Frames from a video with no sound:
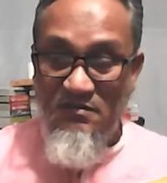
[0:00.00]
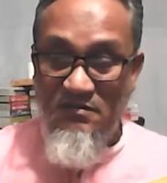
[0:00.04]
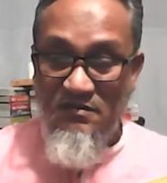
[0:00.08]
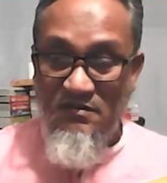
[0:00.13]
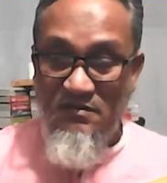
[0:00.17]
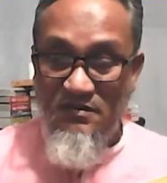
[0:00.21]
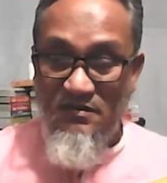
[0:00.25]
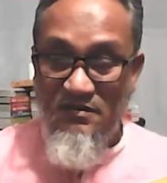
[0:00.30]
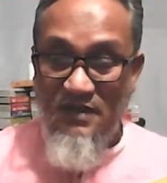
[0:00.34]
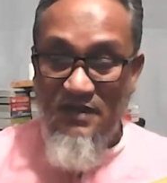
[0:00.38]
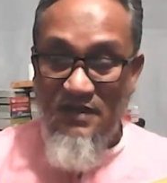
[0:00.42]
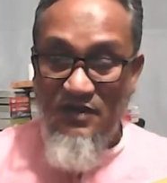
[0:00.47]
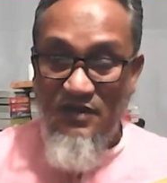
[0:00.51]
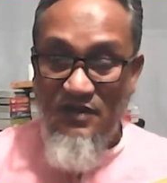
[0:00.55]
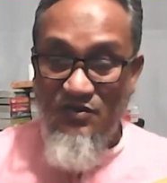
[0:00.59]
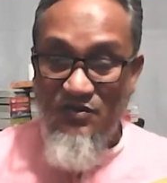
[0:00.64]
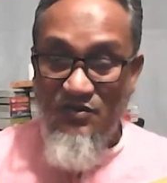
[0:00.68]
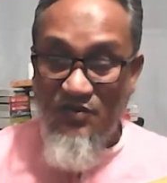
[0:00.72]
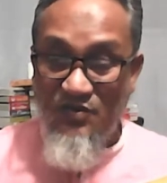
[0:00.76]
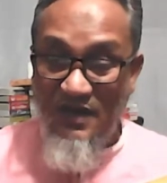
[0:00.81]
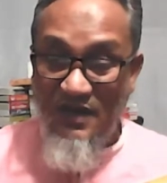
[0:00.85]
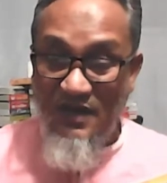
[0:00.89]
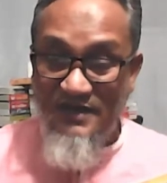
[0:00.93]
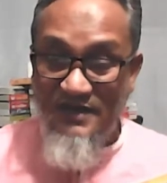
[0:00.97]
the
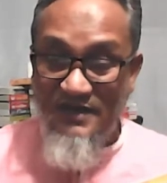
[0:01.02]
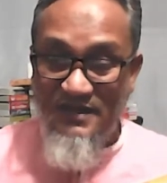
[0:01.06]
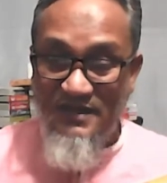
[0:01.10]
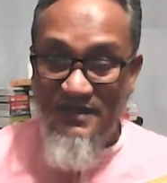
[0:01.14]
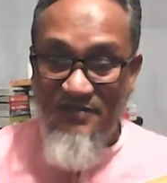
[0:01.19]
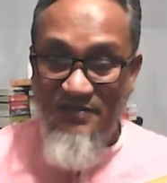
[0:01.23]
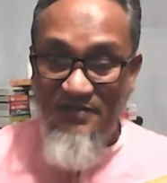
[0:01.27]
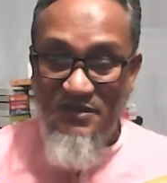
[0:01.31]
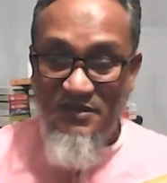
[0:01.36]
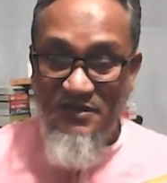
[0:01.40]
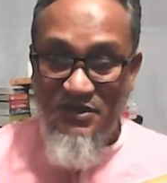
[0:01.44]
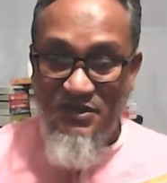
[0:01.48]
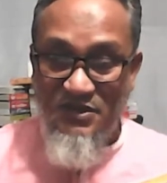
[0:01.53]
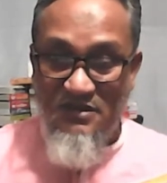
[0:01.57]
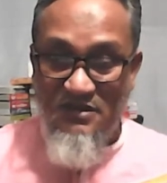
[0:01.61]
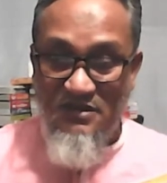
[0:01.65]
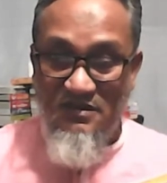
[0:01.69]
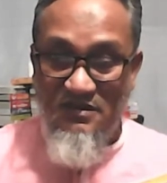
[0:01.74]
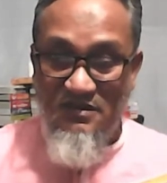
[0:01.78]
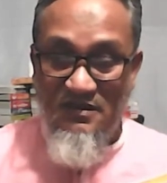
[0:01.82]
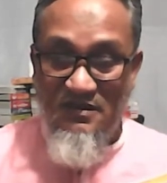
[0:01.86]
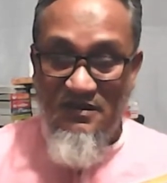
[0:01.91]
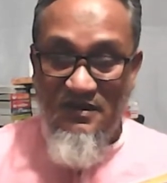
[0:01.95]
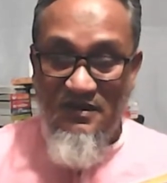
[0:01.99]
total summation,
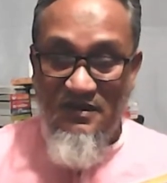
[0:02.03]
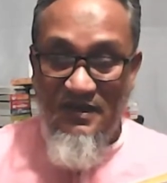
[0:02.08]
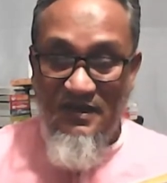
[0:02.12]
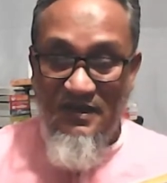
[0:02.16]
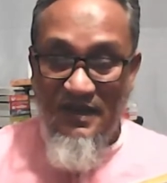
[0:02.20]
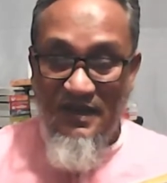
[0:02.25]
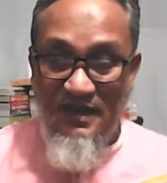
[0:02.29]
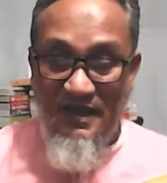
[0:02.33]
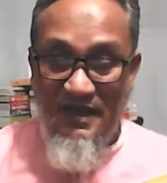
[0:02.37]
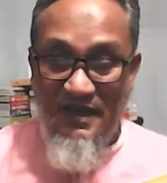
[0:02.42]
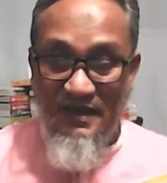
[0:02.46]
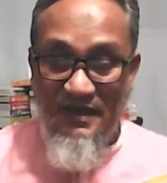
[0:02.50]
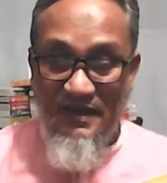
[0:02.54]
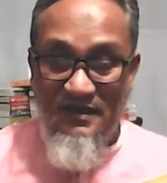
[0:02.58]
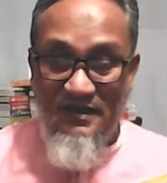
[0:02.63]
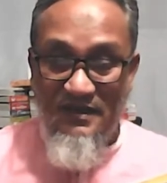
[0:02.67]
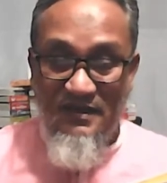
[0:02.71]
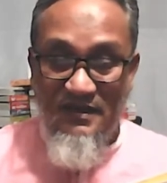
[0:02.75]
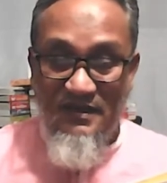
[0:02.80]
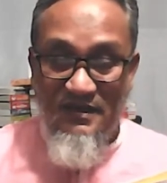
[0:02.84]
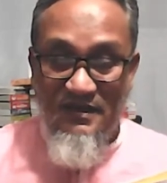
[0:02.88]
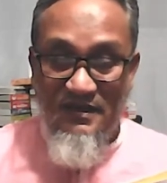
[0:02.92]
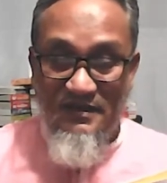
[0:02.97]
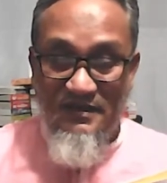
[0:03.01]

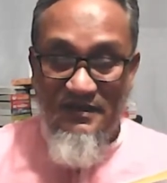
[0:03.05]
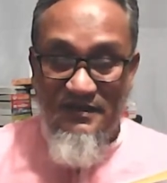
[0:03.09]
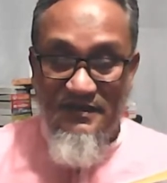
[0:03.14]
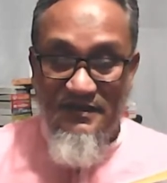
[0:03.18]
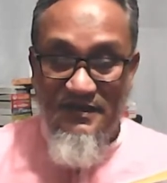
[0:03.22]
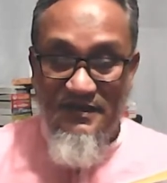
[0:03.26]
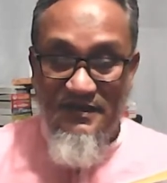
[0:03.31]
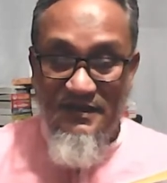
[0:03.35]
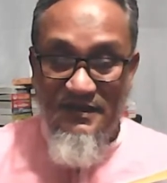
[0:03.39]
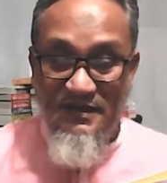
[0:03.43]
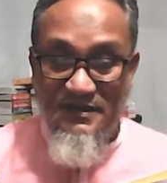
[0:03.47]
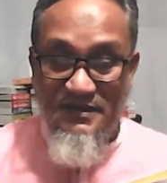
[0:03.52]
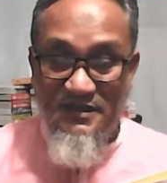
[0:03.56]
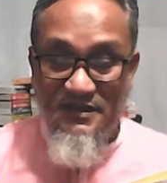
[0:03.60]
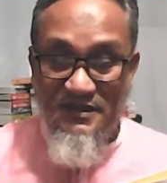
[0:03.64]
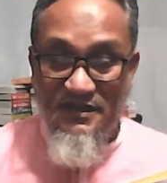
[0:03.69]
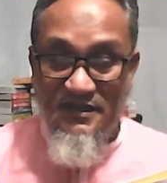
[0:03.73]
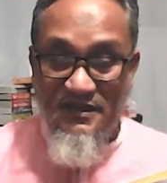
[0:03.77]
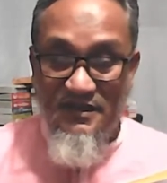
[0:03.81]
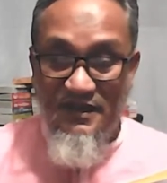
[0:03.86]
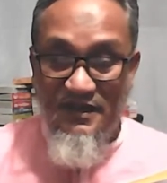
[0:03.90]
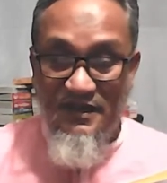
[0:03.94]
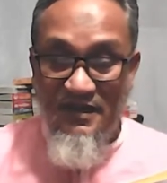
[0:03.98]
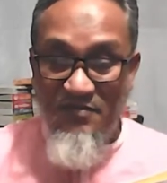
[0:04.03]
and this
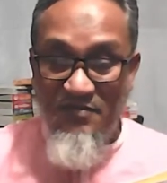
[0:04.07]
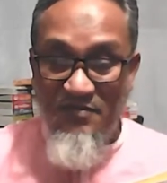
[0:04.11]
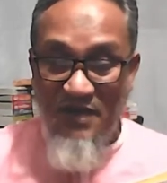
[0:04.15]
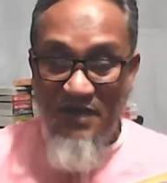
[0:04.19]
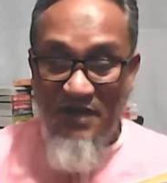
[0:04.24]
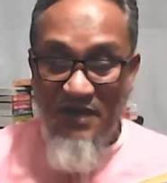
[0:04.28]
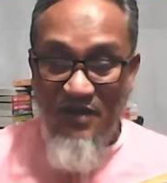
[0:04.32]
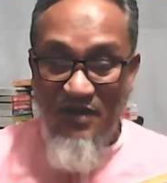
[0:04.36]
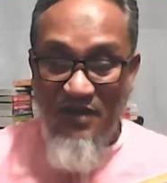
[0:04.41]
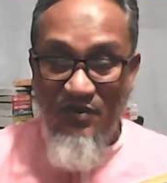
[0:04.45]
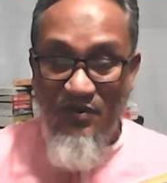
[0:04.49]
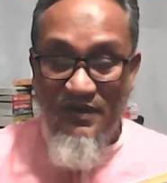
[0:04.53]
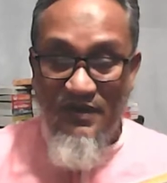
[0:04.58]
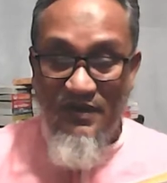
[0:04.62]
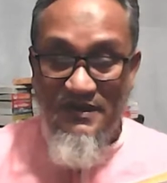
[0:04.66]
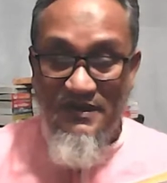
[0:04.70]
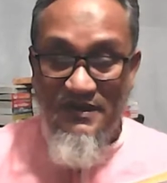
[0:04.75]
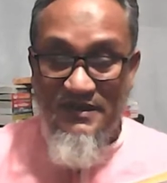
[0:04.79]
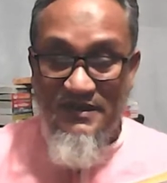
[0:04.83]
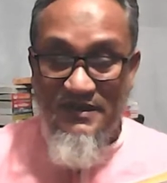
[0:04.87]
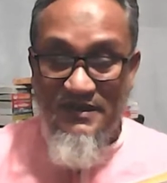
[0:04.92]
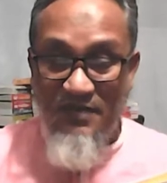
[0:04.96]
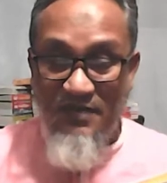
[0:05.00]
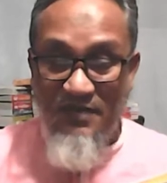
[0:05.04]
green mango
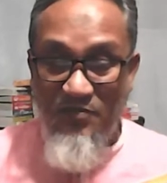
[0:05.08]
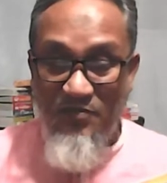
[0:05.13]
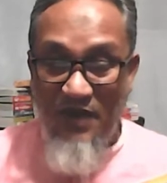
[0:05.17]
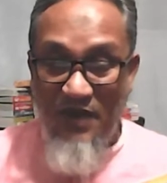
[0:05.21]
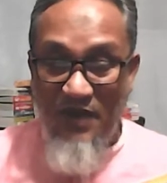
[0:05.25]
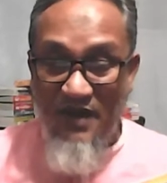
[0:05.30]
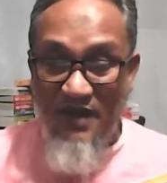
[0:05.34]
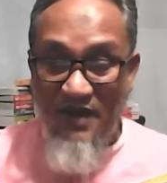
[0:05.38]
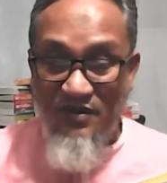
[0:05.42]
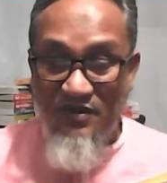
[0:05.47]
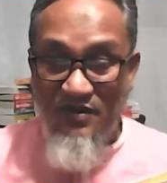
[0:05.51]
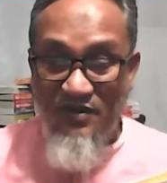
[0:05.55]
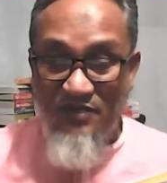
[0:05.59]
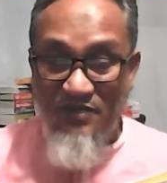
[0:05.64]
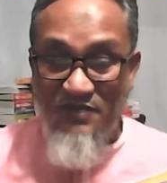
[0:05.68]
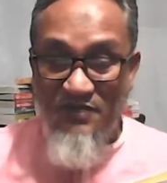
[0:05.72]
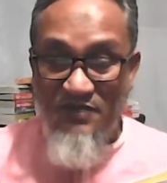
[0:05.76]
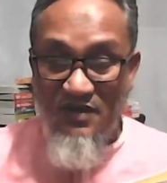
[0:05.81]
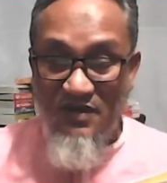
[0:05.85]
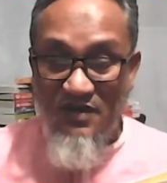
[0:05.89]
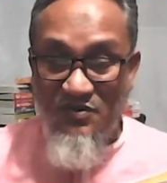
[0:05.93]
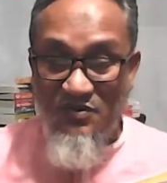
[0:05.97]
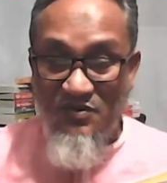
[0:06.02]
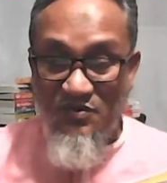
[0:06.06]
is the part of
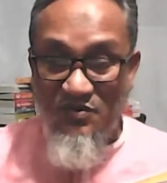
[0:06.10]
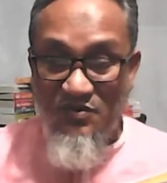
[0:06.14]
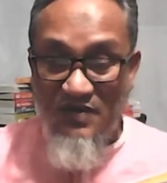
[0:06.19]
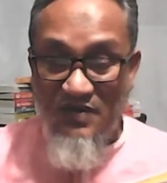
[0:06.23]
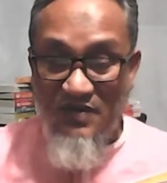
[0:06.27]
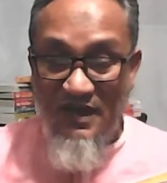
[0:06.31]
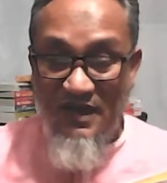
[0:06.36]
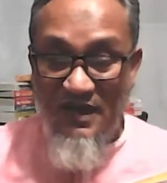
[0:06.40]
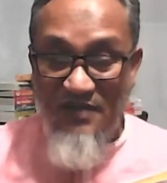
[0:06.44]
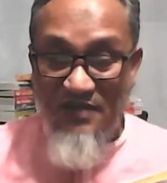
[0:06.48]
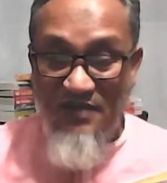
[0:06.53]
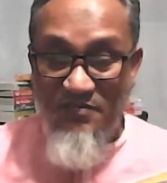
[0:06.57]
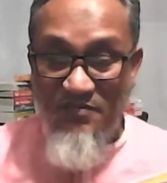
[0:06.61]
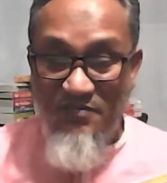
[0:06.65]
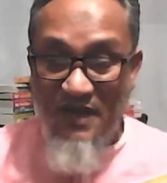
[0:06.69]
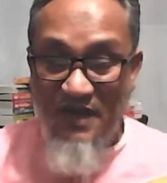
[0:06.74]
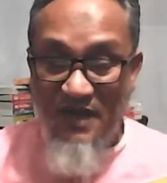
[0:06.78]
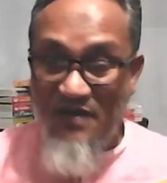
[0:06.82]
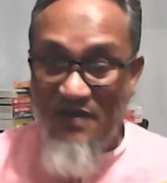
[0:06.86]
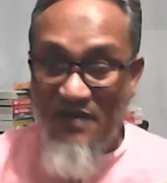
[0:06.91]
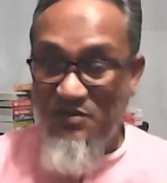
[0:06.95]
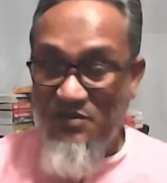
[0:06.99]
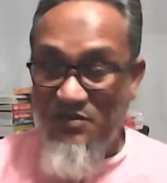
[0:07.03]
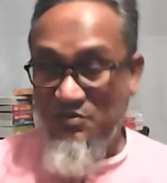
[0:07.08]
the total
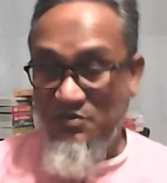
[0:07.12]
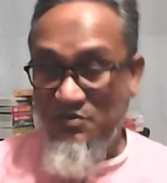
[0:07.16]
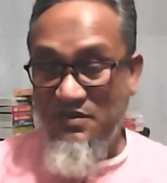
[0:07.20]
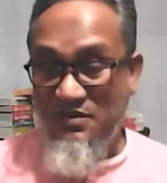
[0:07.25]
mango.